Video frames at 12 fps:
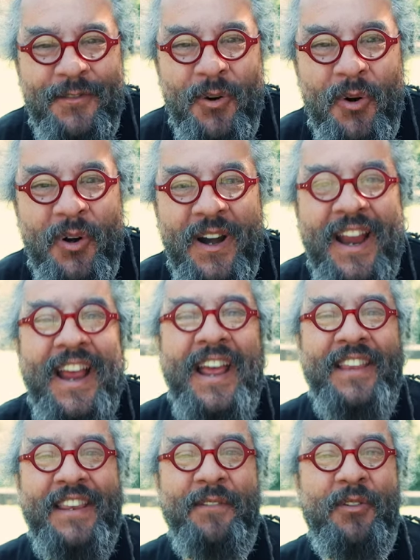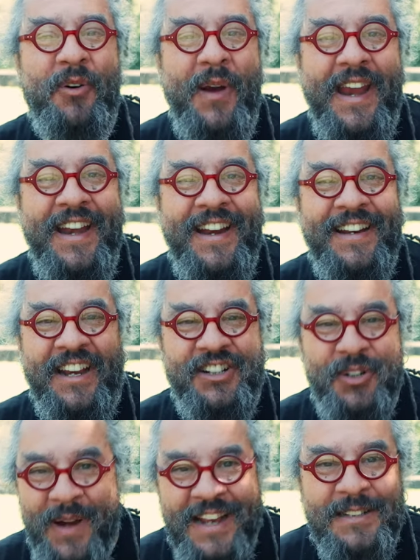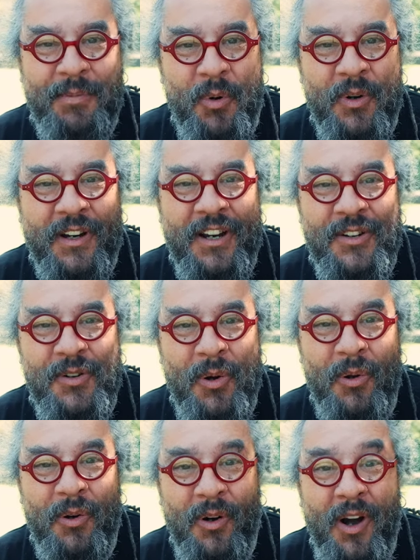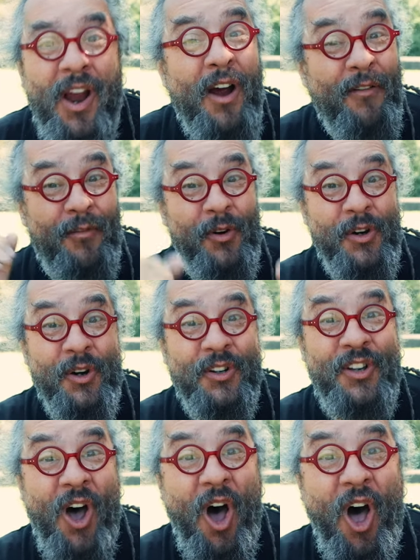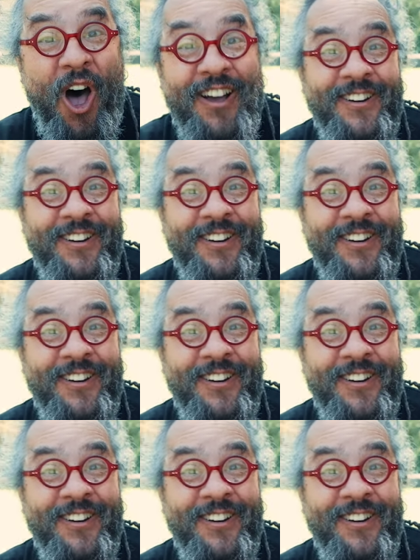for. They've created a transport controller for your DAW.